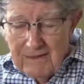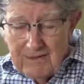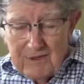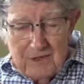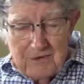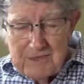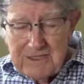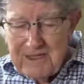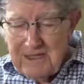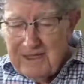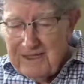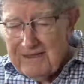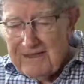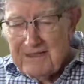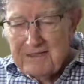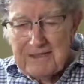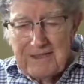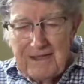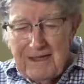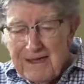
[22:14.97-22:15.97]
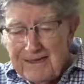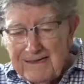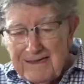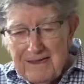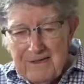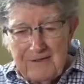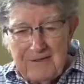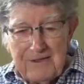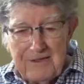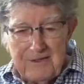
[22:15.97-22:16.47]
You're saying this got
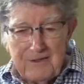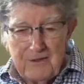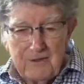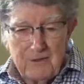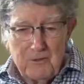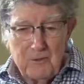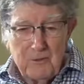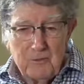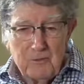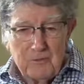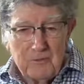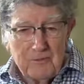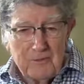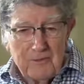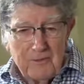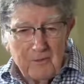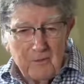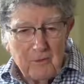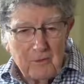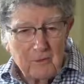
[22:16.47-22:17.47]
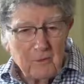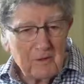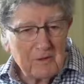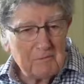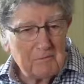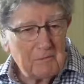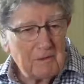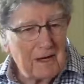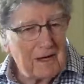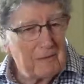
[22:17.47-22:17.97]
nothing to do with
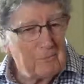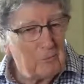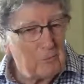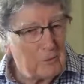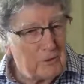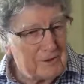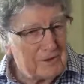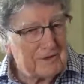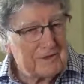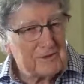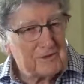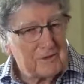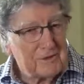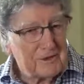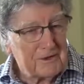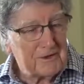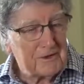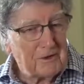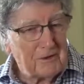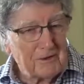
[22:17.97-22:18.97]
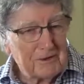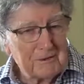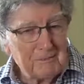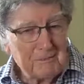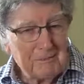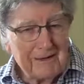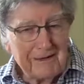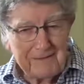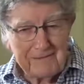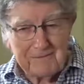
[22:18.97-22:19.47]
what Bob Wood is going to talk
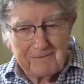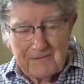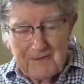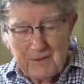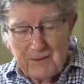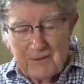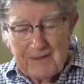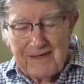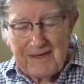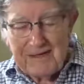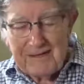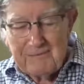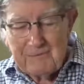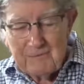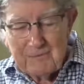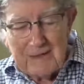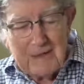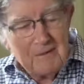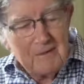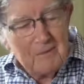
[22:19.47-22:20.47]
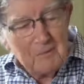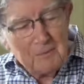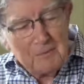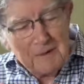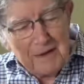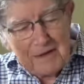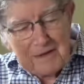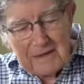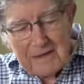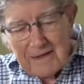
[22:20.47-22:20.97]
about, okay?
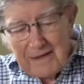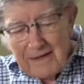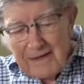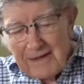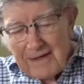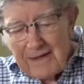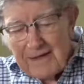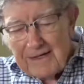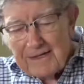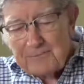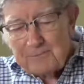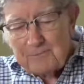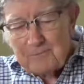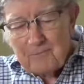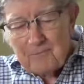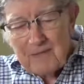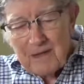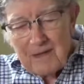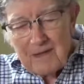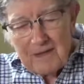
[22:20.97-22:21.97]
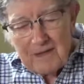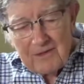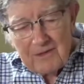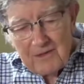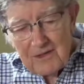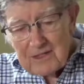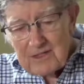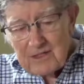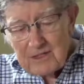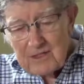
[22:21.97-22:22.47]
But
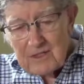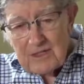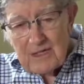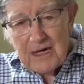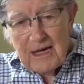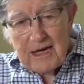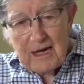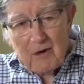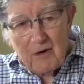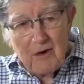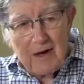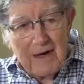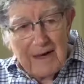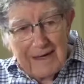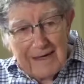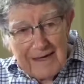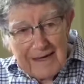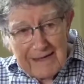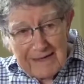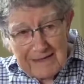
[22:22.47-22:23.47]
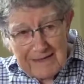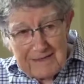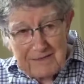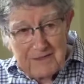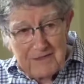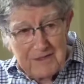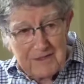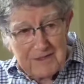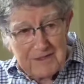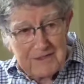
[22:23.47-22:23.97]
this is how I got
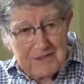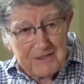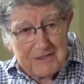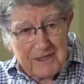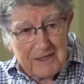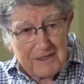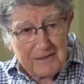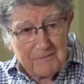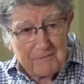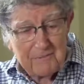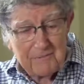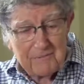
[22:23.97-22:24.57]
into this thing.